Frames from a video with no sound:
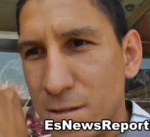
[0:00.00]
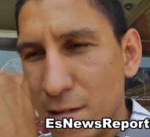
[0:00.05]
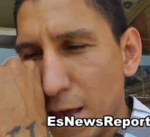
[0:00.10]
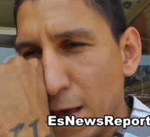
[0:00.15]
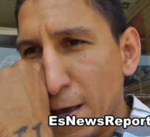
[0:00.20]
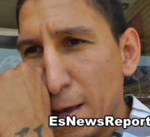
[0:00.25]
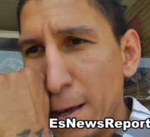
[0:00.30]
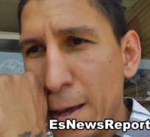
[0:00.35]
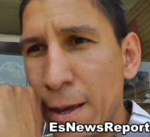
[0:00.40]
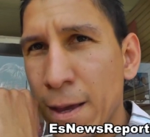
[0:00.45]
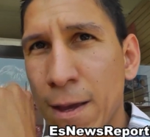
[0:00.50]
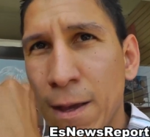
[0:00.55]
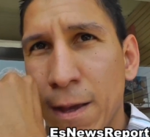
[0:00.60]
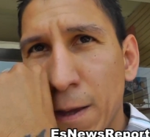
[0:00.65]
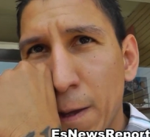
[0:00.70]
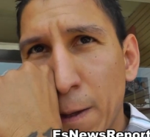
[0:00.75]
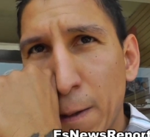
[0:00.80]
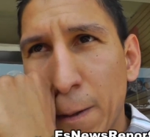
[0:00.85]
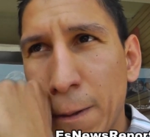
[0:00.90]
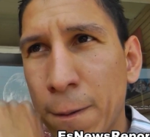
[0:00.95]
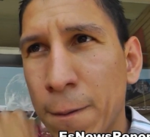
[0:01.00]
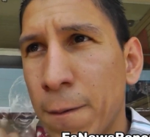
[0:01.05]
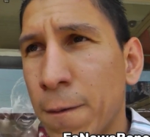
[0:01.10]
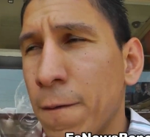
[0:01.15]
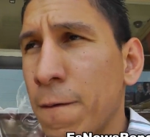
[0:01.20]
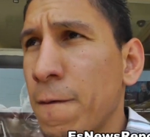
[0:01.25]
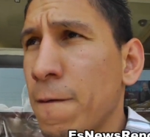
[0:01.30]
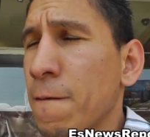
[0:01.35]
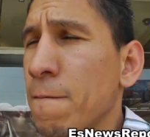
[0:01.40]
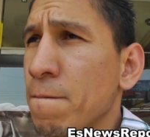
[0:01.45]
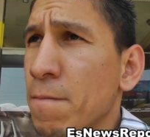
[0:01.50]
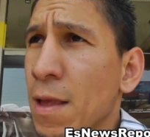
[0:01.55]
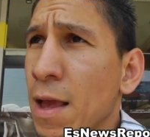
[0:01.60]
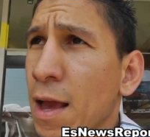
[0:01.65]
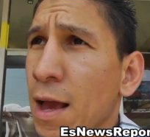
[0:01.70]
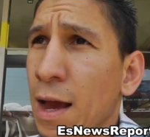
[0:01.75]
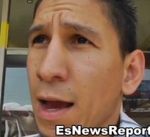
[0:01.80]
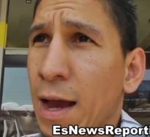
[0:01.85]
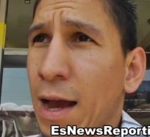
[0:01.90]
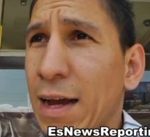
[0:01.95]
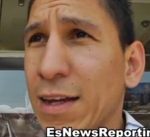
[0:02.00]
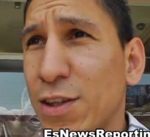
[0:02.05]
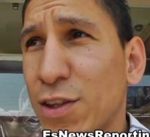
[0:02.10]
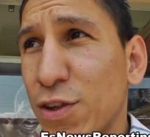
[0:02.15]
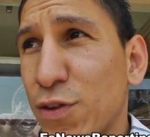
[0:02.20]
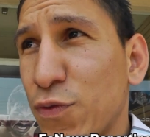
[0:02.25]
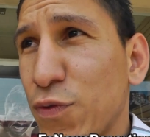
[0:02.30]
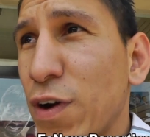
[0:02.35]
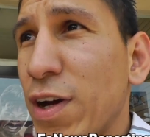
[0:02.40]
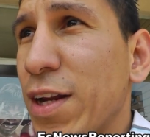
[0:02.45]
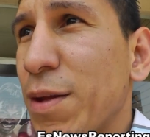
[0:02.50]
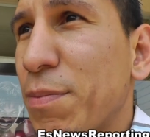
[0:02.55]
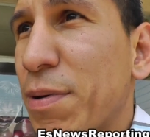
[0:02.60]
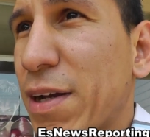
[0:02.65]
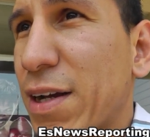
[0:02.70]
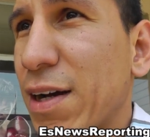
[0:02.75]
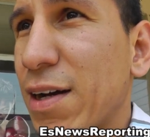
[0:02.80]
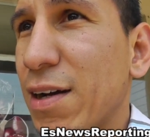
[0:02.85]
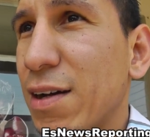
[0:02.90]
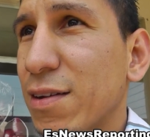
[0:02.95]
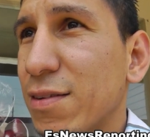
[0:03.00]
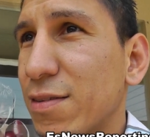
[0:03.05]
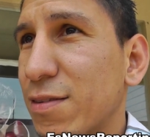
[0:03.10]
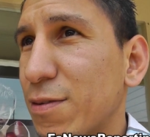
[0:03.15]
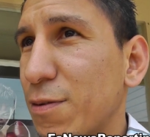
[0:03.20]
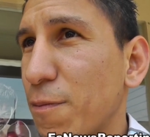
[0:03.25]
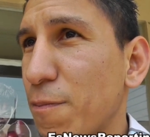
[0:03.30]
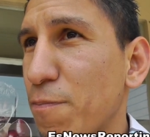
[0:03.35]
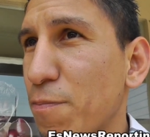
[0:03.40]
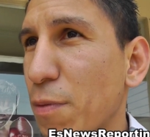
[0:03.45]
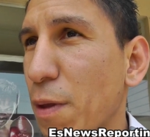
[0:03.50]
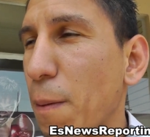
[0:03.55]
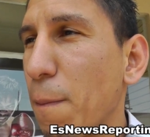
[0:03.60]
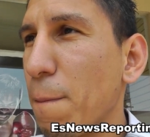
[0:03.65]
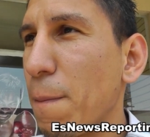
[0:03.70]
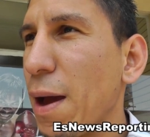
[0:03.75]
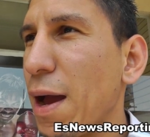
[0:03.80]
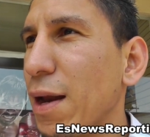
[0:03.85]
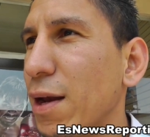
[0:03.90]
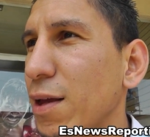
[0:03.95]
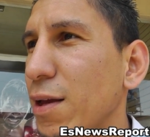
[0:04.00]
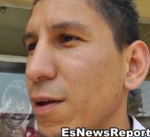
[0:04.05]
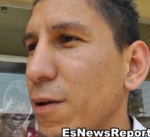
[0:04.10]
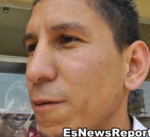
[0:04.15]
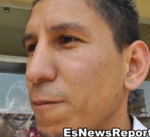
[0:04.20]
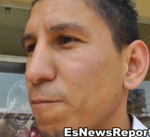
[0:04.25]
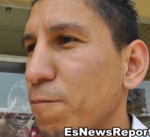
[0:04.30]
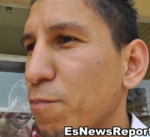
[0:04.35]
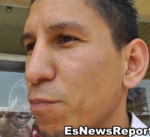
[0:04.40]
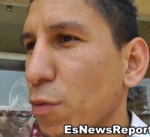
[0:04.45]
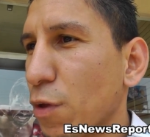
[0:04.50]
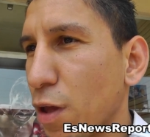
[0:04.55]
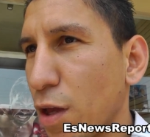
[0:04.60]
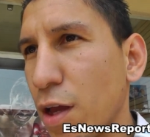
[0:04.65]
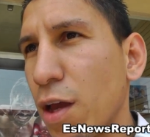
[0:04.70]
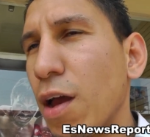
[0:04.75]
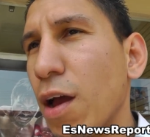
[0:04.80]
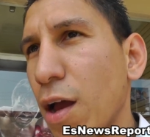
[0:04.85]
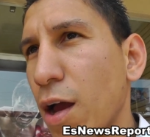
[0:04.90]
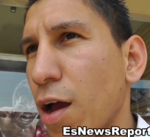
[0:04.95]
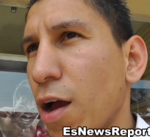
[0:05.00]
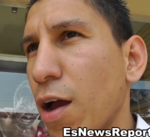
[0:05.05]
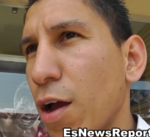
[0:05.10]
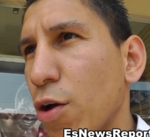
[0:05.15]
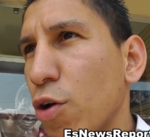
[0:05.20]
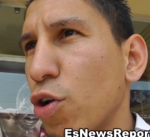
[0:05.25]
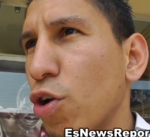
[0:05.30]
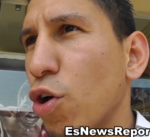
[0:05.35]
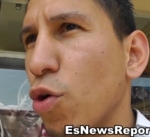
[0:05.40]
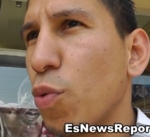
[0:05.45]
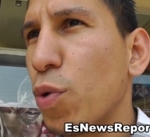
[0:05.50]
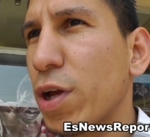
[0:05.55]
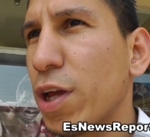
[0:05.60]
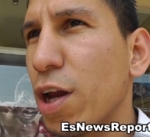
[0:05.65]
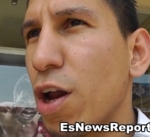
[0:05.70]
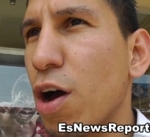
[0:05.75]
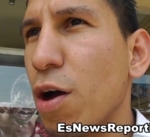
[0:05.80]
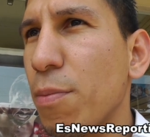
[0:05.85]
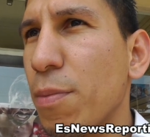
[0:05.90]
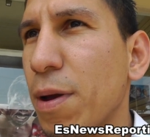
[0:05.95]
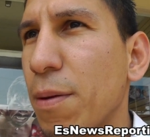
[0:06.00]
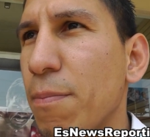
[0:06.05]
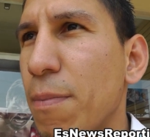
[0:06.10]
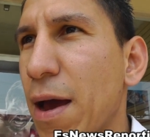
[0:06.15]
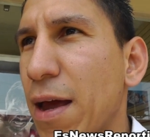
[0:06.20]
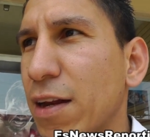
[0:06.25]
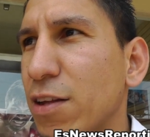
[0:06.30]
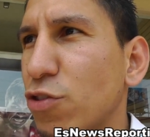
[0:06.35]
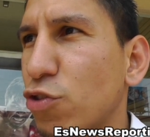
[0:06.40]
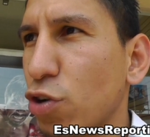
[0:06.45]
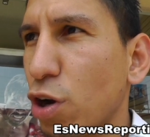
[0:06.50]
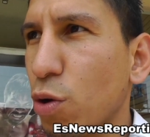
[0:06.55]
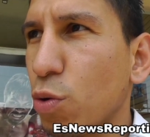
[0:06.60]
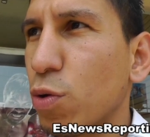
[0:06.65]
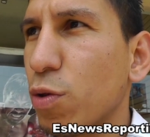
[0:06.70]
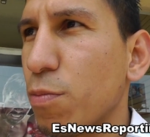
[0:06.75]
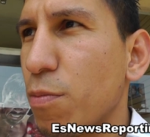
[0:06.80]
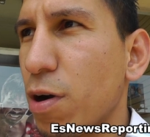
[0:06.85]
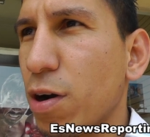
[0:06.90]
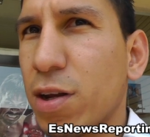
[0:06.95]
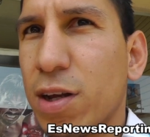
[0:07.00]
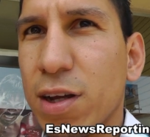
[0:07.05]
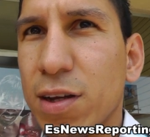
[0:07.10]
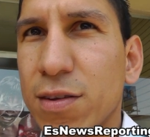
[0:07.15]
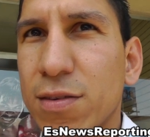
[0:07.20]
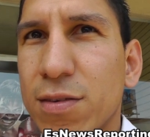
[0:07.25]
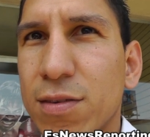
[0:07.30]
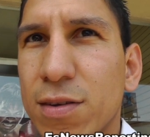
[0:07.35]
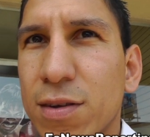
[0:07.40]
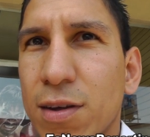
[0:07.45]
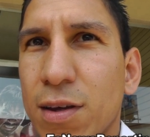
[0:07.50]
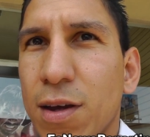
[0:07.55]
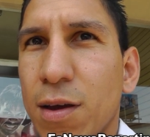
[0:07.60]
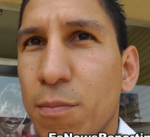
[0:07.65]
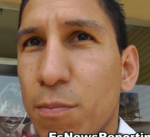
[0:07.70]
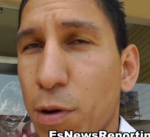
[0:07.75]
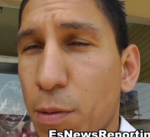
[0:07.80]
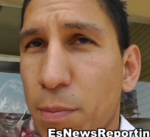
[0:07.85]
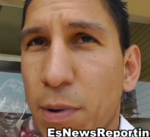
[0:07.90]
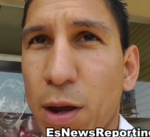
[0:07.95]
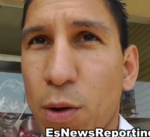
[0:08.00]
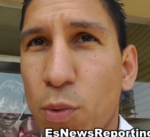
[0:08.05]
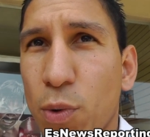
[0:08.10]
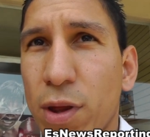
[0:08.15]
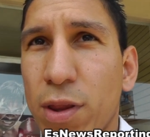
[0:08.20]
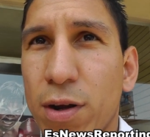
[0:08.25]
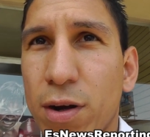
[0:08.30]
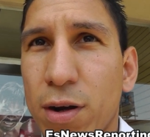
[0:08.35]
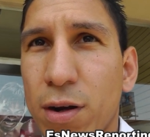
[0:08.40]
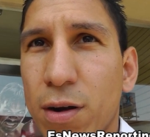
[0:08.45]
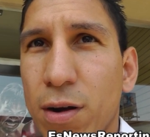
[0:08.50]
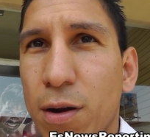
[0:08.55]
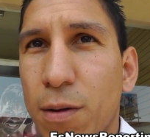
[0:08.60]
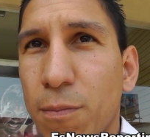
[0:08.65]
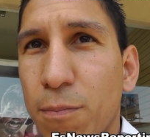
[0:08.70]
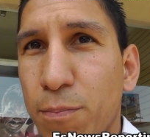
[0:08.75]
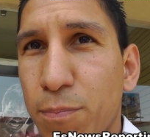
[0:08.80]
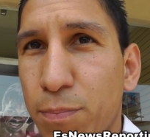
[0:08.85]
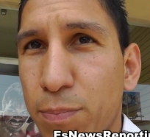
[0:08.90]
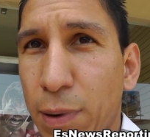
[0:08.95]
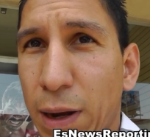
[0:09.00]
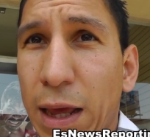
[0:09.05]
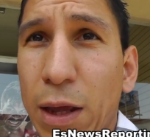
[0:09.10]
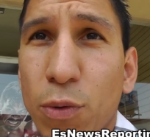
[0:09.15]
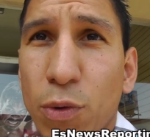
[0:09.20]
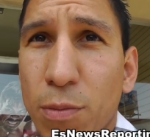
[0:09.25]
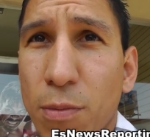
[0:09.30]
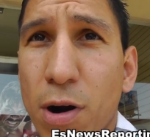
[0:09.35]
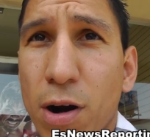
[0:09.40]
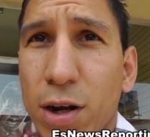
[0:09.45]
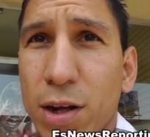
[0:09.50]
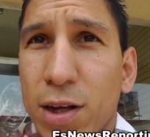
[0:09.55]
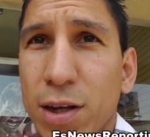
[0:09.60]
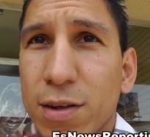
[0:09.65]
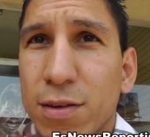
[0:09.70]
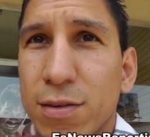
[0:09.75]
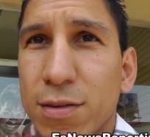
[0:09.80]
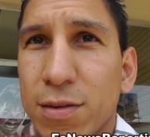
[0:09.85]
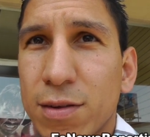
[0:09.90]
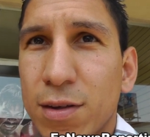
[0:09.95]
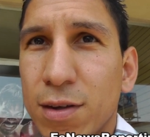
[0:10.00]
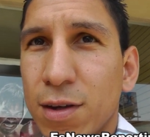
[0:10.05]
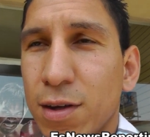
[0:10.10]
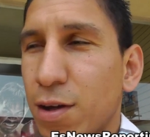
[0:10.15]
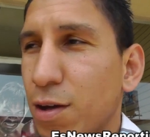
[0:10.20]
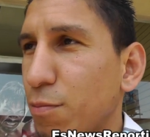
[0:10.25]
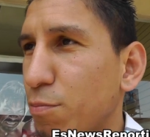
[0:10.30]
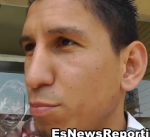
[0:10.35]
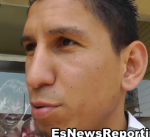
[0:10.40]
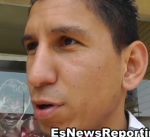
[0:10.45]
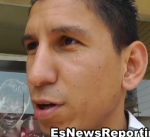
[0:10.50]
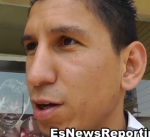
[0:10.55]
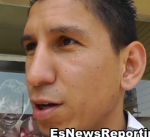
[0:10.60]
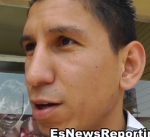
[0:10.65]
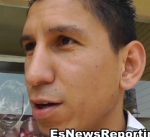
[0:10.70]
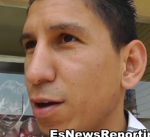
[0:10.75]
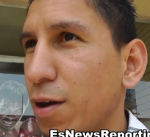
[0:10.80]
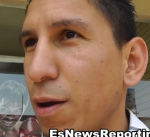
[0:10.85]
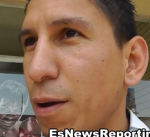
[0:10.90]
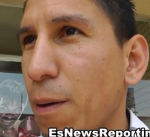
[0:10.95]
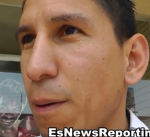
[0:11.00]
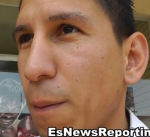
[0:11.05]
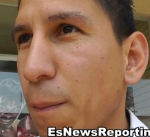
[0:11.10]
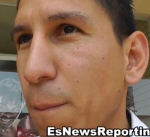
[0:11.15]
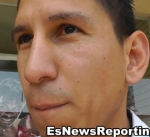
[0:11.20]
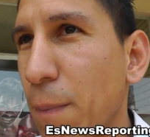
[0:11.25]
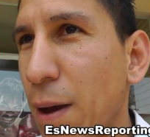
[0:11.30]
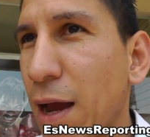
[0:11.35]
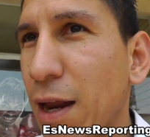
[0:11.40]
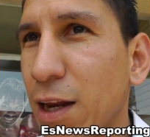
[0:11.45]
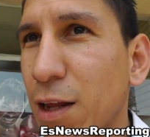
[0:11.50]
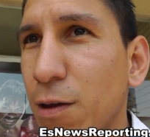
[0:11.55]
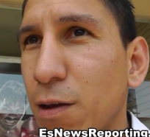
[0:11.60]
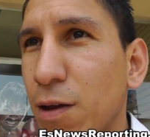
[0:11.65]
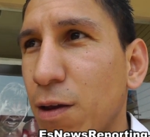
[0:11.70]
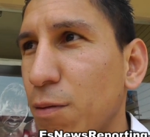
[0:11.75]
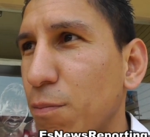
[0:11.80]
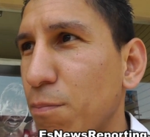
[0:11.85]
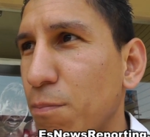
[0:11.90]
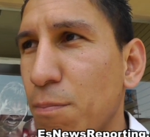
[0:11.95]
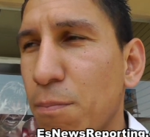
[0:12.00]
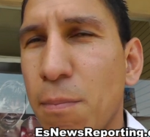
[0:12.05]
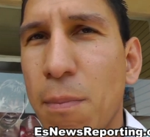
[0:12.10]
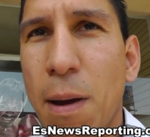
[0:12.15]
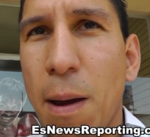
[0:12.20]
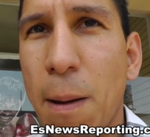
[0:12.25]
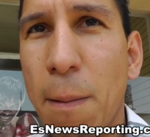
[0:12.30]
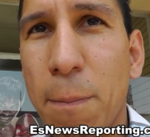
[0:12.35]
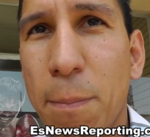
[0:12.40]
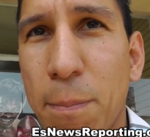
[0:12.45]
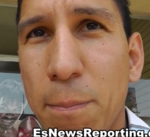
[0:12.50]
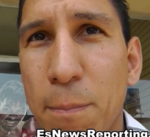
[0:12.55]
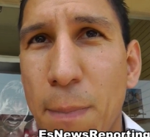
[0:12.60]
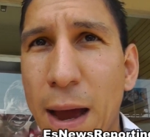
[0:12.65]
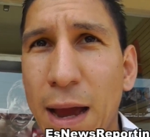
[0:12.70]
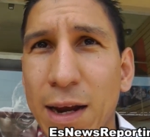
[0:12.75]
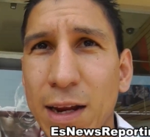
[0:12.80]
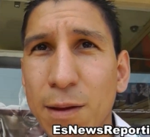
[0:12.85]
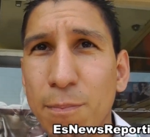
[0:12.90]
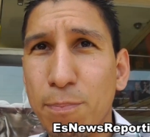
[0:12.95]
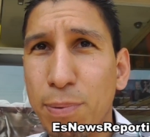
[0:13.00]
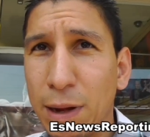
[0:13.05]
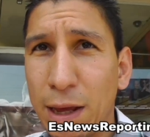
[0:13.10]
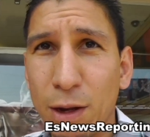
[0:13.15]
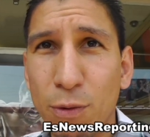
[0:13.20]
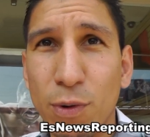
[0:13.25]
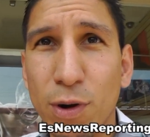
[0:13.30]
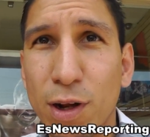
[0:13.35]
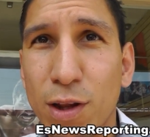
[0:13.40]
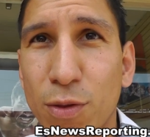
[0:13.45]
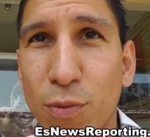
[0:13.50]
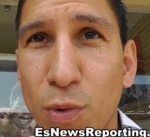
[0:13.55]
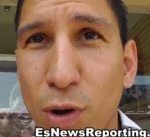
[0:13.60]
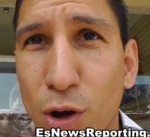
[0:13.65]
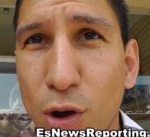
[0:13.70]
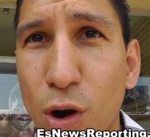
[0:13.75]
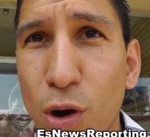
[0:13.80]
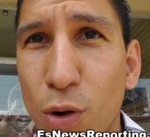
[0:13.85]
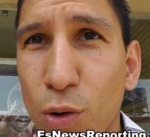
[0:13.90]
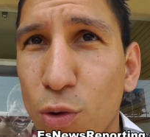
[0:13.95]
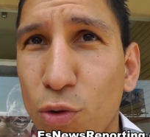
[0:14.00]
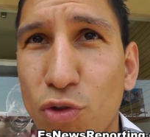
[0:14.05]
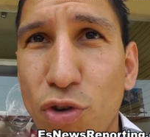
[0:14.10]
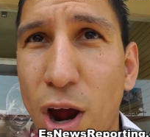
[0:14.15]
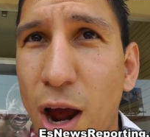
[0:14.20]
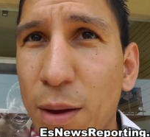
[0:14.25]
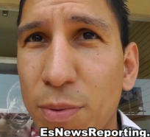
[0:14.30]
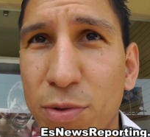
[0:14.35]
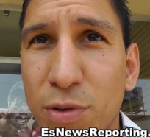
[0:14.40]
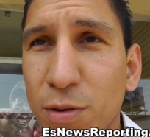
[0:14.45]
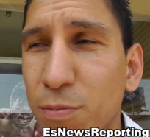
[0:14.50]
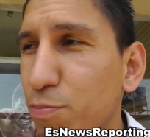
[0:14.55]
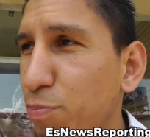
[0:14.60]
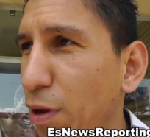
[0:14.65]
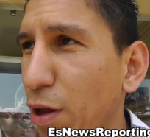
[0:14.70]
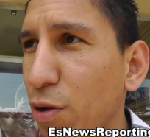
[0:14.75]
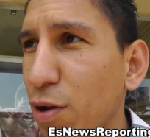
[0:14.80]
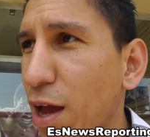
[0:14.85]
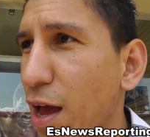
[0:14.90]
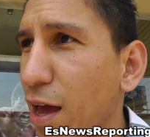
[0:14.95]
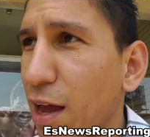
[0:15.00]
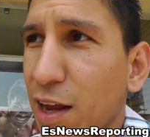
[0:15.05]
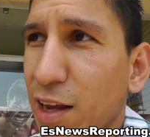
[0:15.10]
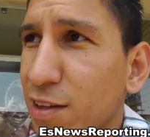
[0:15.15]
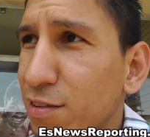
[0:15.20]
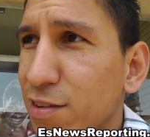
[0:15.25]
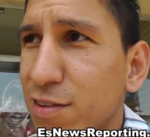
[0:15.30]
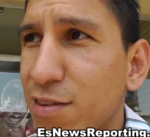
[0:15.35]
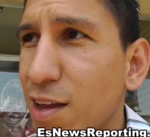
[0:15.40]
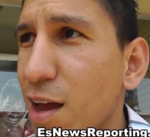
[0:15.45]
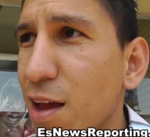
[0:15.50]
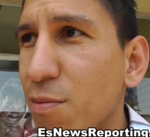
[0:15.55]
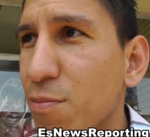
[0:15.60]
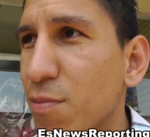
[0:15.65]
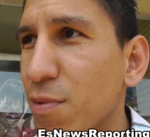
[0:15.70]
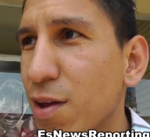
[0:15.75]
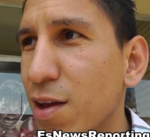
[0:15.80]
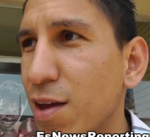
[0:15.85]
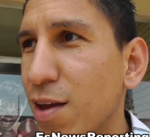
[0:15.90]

Yeah. What do you take from that fight? That's just funny because Manny. No, we can all admit Manny struggled with Marquez, but Mayweather played with Marquez, but. Manny, Ma- Manny played with, with Cotto, dropped him, played easy time.